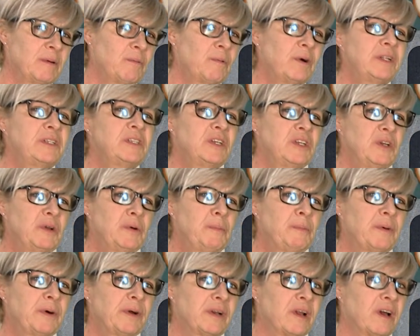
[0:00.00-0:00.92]
What do you
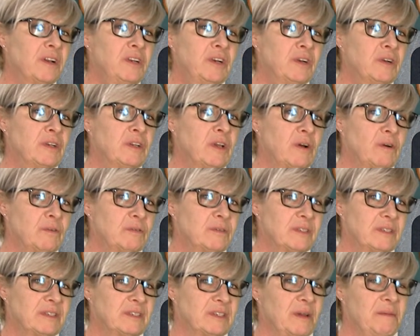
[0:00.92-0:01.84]
put on your
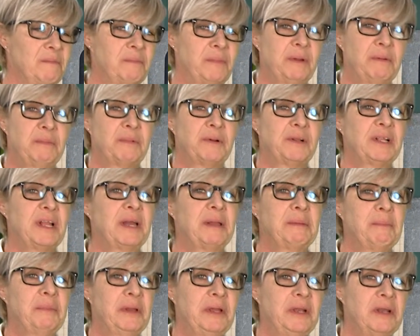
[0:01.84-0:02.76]
toast? Some people
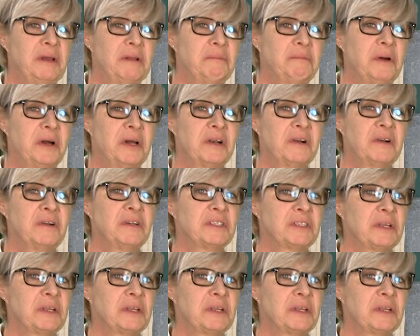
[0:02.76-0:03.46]
like peanut butter,